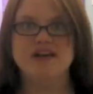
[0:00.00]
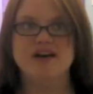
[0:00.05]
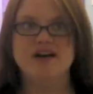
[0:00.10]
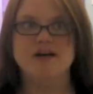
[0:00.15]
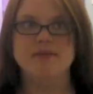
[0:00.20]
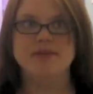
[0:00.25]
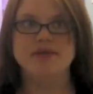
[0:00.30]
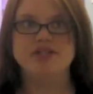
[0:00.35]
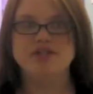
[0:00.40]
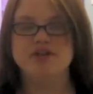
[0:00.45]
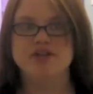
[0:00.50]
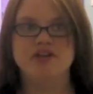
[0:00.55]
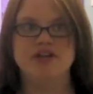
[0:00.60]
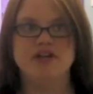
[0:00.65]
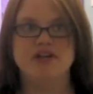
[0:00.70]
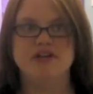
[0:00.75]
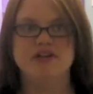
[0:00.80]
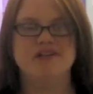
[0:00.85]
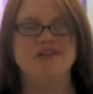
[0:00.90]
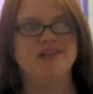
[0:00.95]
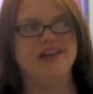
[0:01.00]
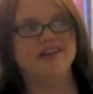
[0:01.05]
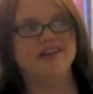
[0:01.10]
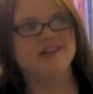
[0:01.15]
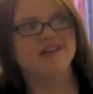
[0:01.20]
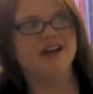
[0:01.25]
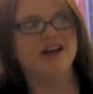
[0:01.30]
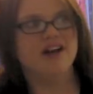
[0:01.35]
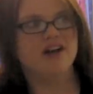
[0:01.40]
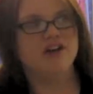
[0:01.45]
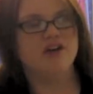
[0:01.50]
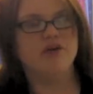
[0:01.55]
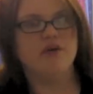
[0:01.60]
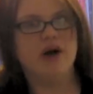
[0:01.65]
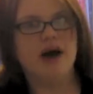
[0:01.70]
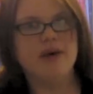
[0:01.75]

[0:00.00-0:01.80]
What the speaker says: It took I don't know,